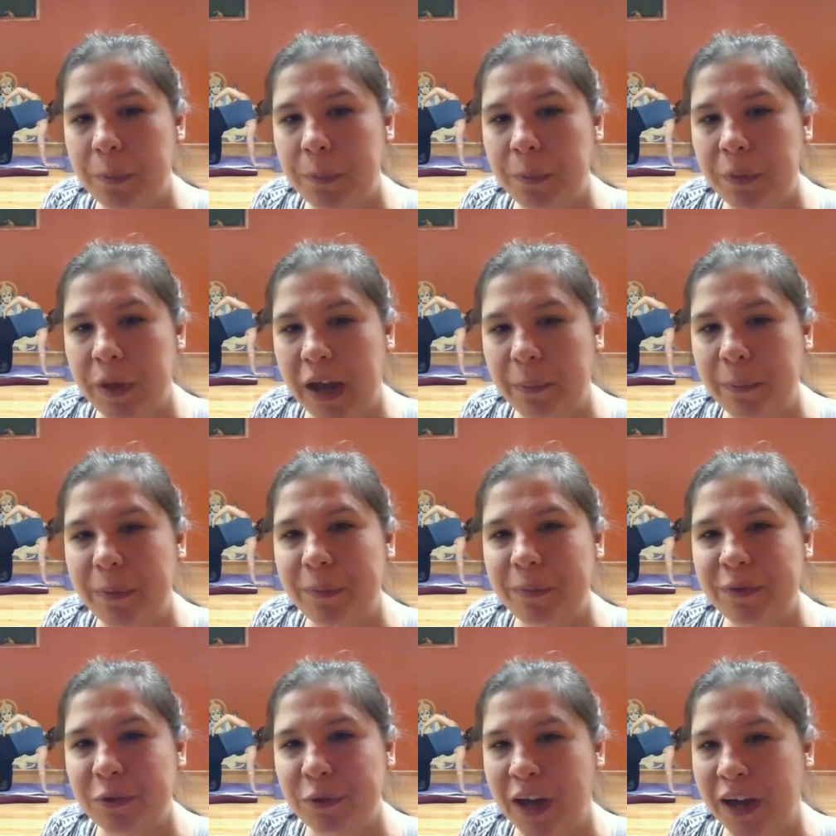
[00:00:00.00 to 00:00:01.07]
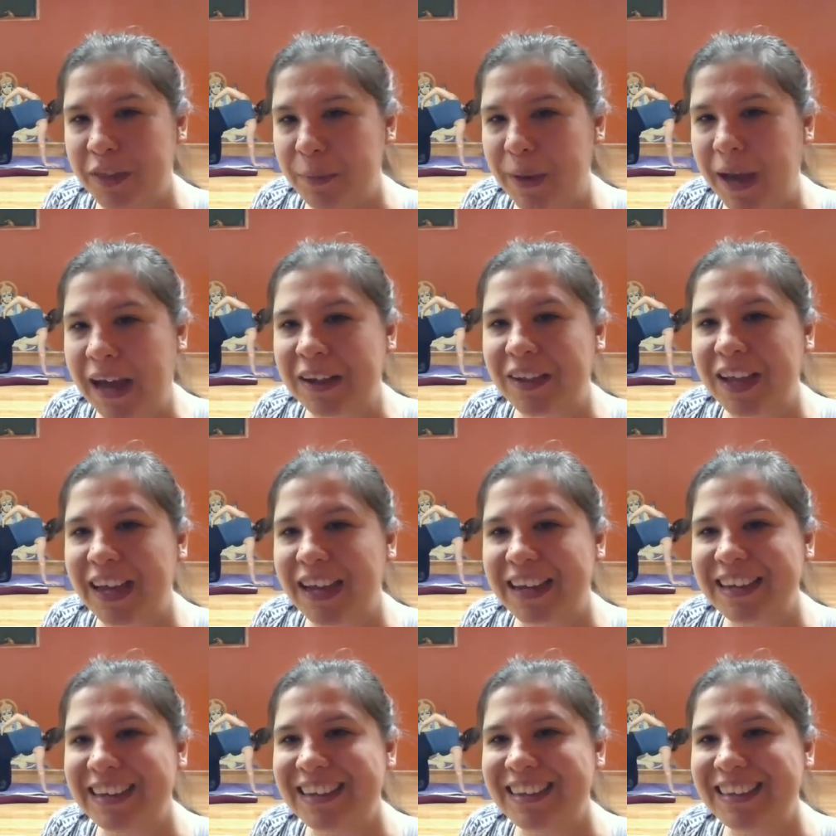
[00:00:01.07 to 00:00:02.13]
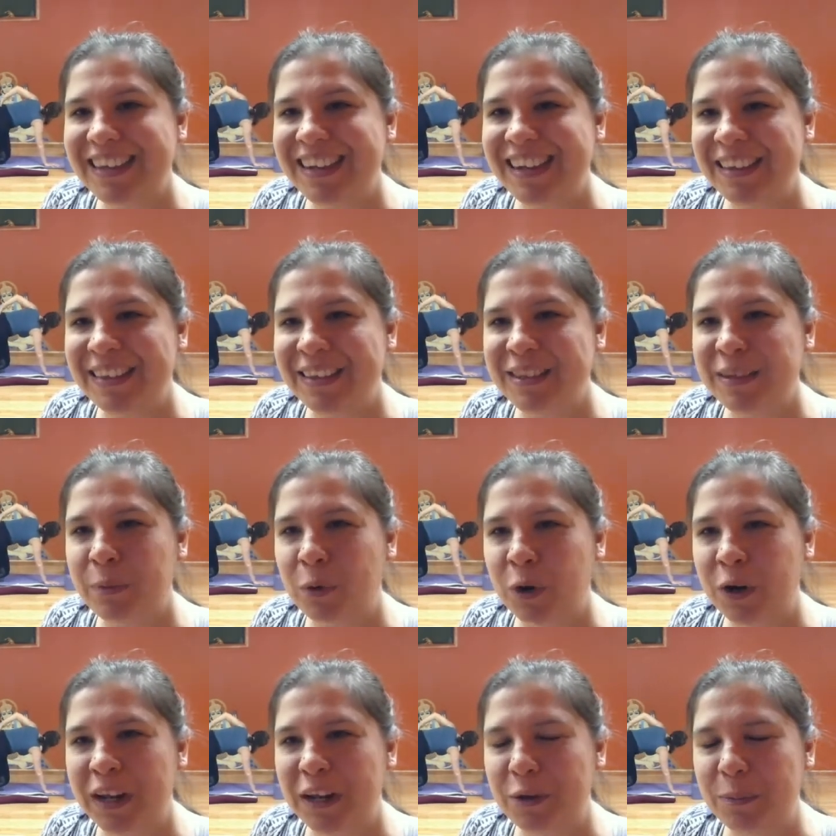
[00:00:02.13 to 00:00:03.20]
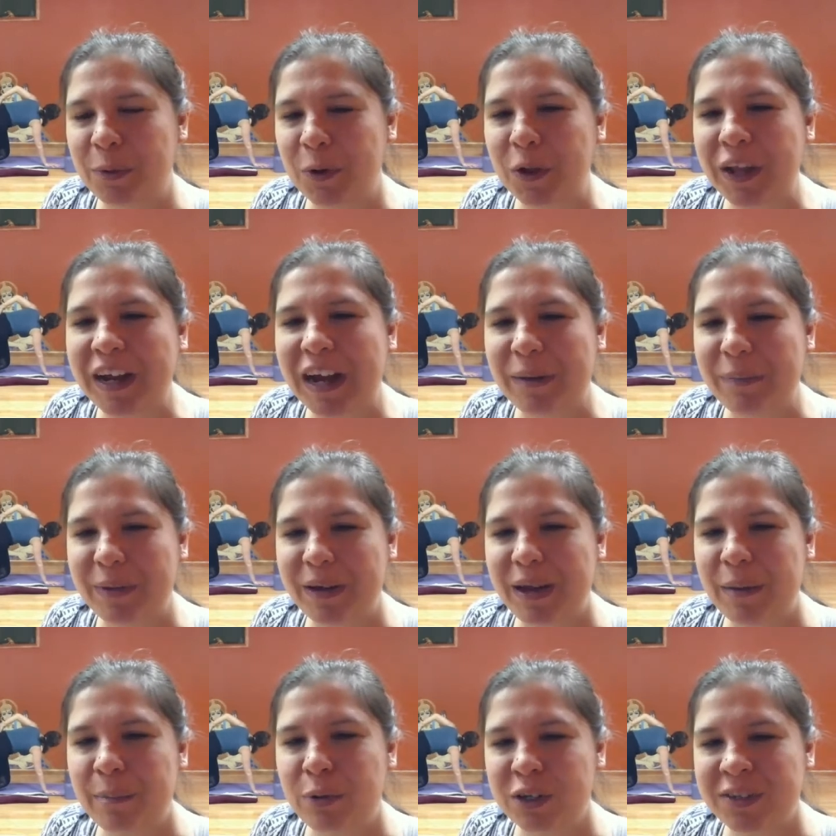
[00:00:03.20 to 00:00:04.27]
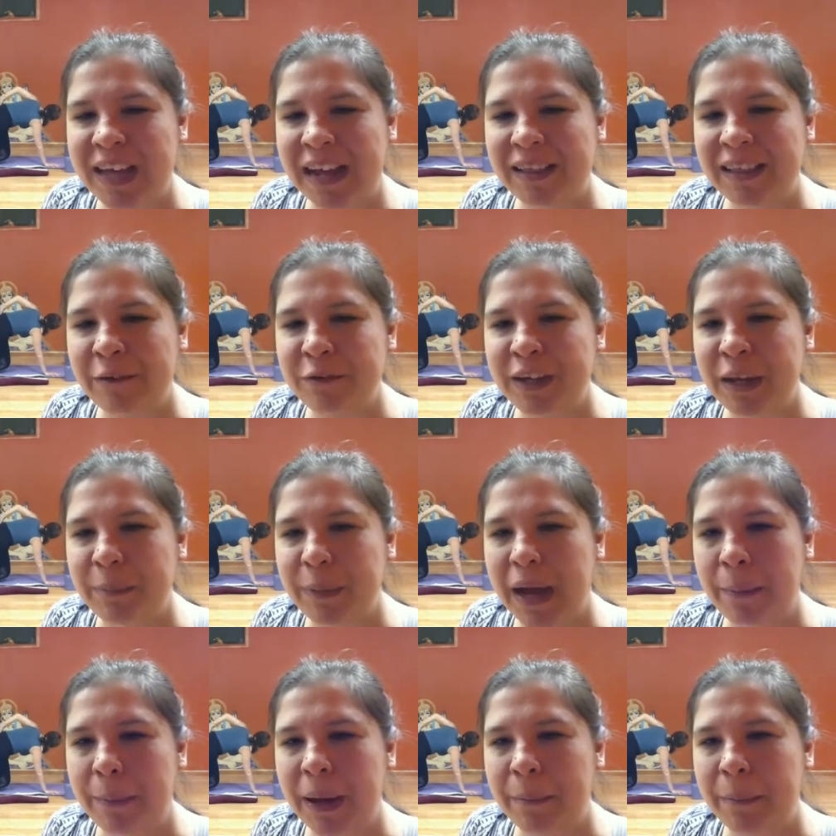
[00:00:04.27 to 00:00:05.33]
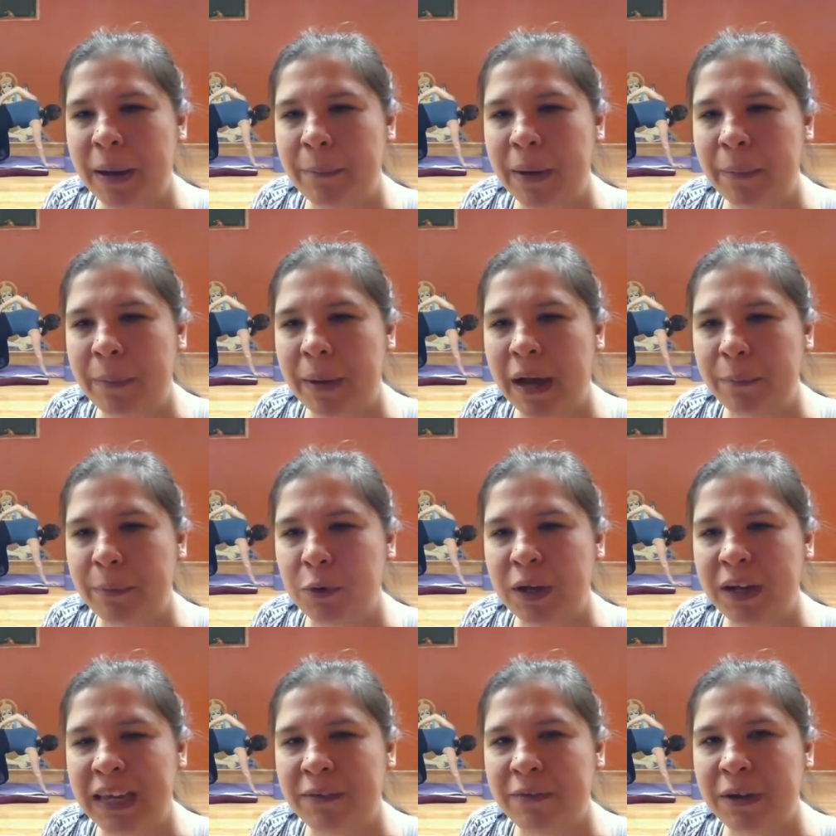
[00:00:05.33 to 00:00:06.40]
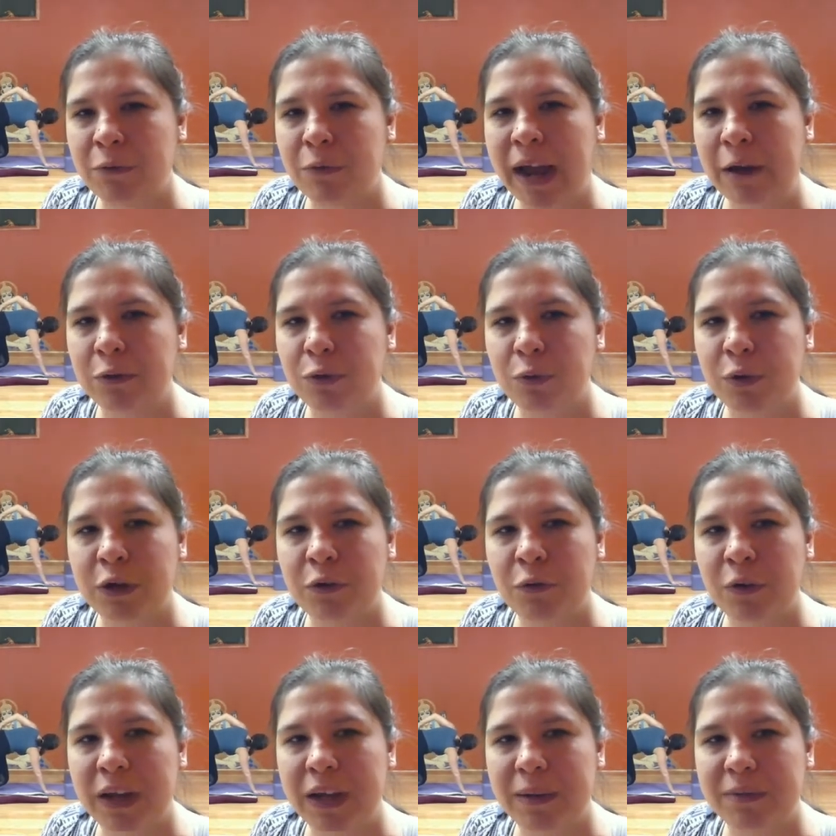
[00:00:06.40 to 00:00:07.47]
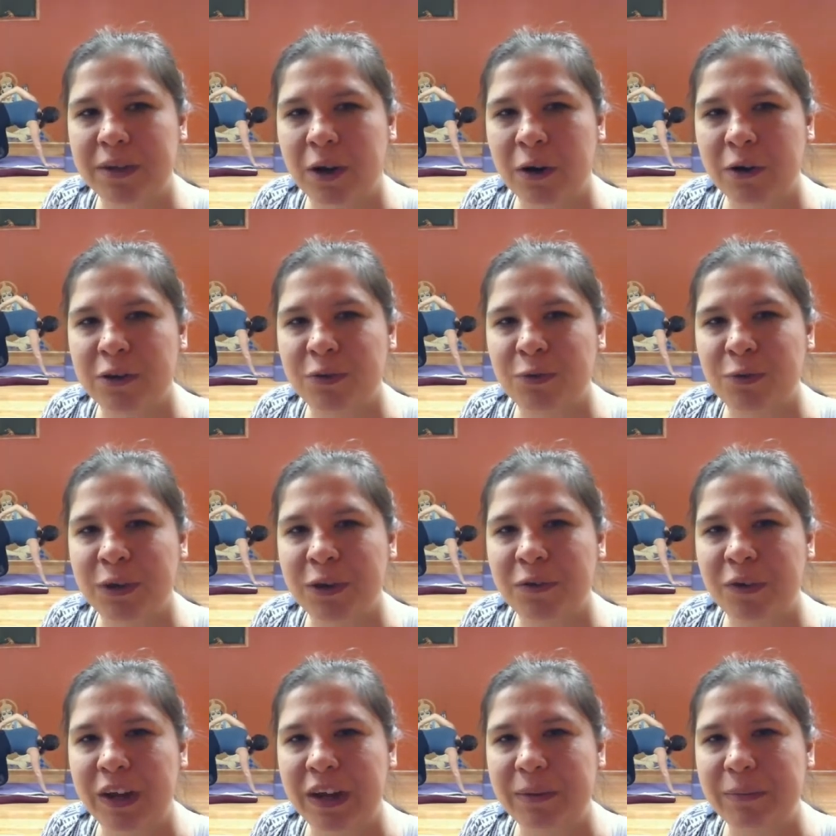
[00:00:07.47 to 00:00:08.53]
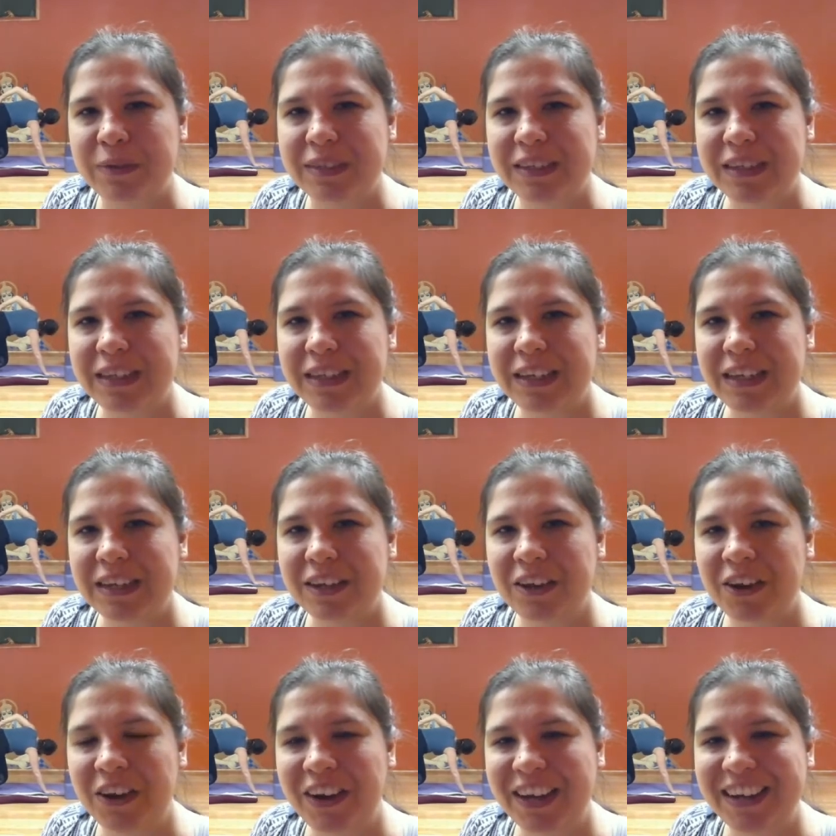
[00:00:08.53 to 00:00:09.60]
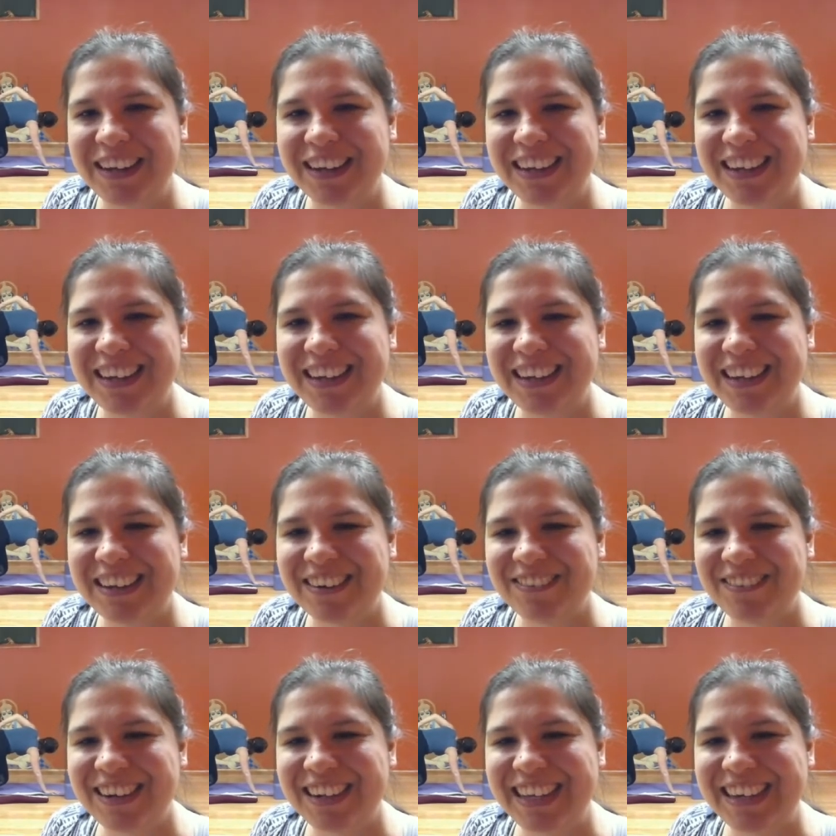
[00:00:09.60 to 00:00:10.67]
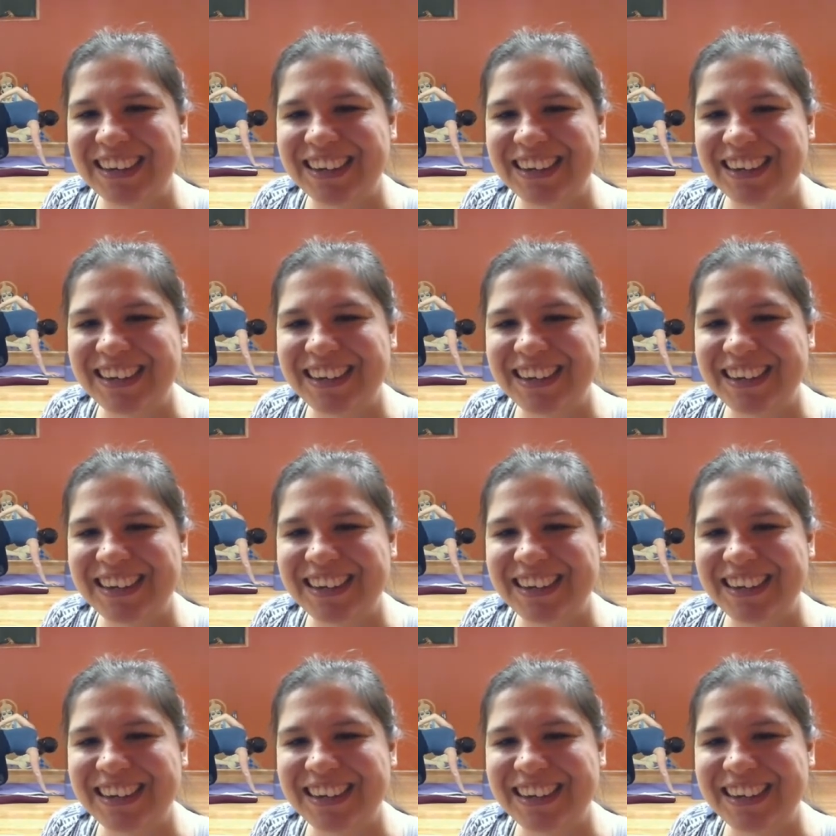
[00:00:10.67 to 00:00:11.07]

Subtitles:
Yep. So not the back leg, the knee that's supporting you. Pull it up. Push that left hip up, up, up, up, up. You can even round through your ribs, arch through your ribs. Good. Really good.